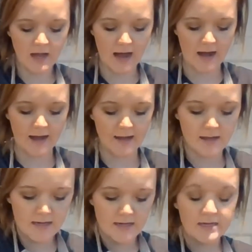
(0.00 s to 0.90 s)

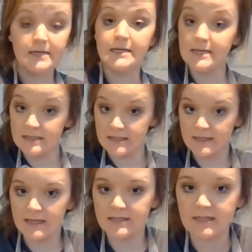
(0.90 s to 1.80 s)
I kneaded
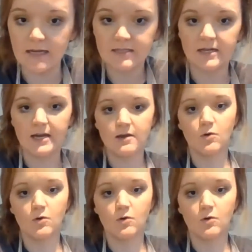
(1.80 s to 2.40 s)
it, as they say,